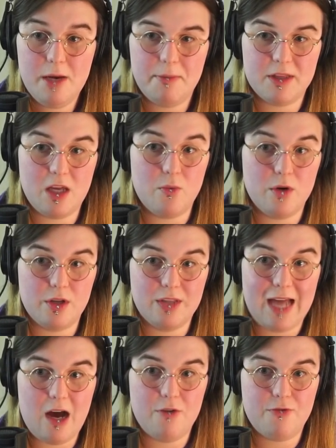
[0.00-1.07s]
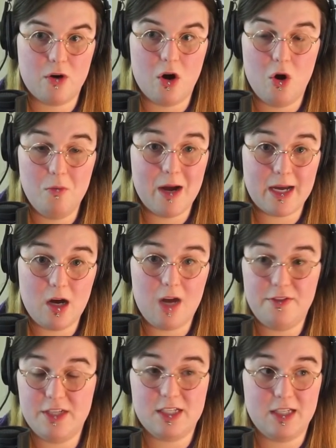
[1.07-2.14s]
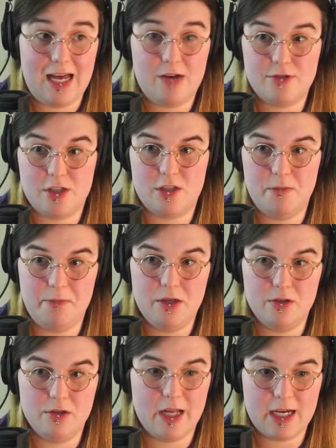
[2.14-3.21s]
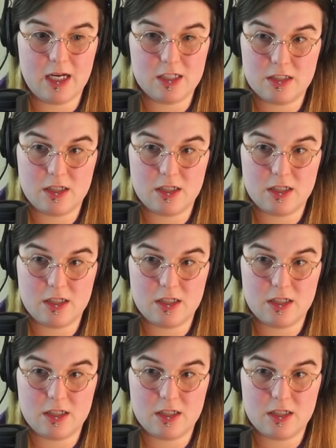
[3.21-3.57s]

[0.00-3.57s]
but that would allow for, oh my God, this allows us to build like a,